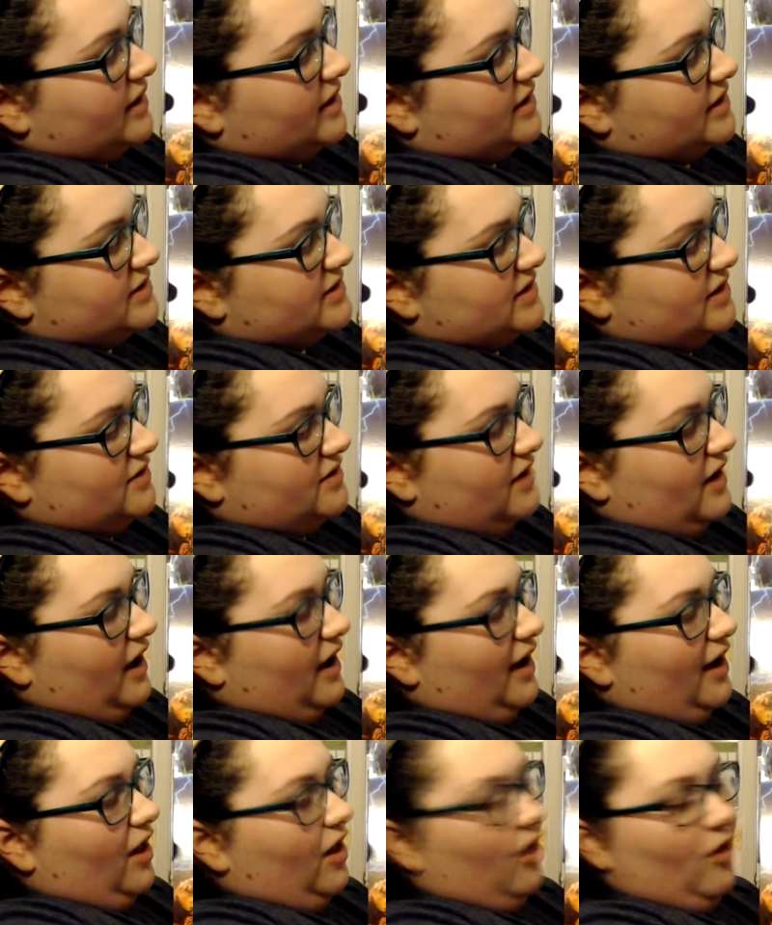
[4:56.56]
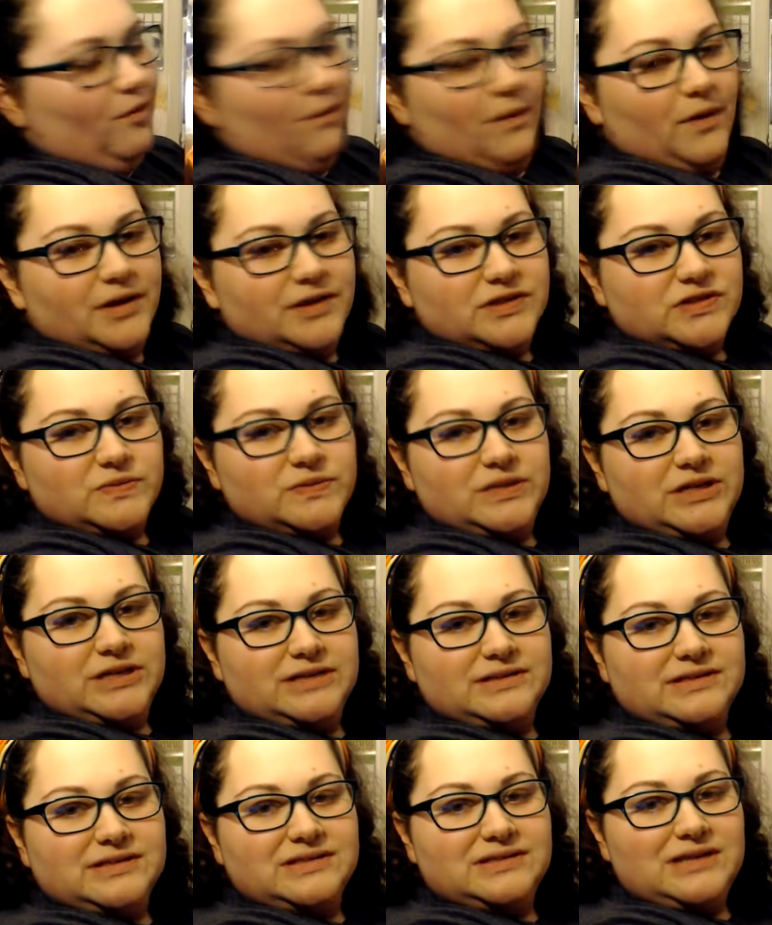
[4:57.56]
Because they're not all ones we
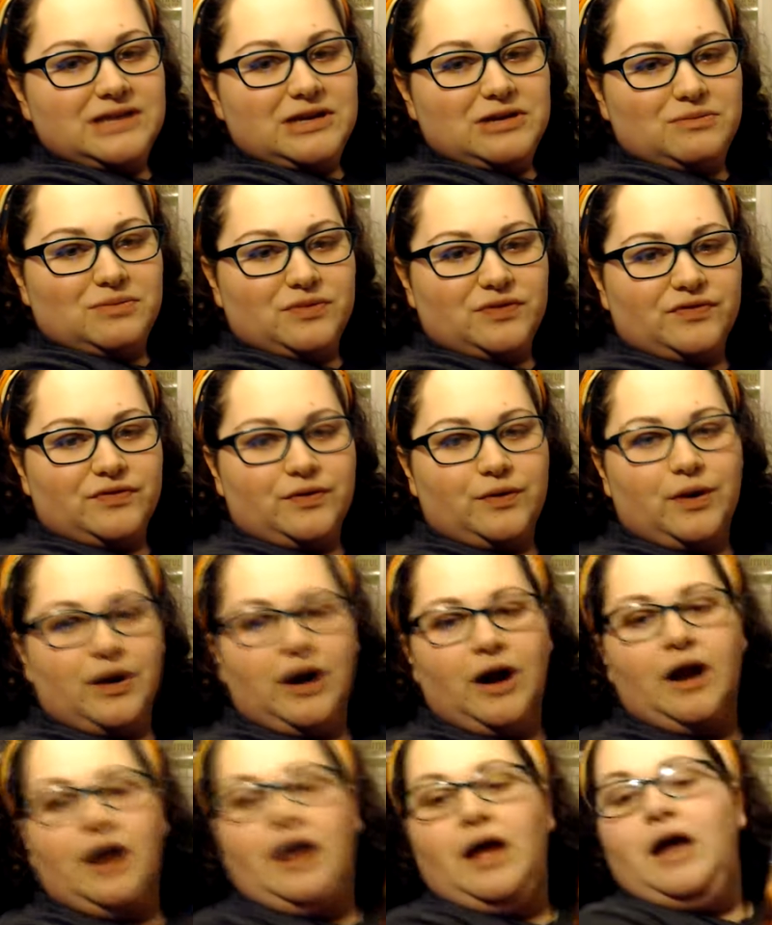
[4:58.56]
had seen before.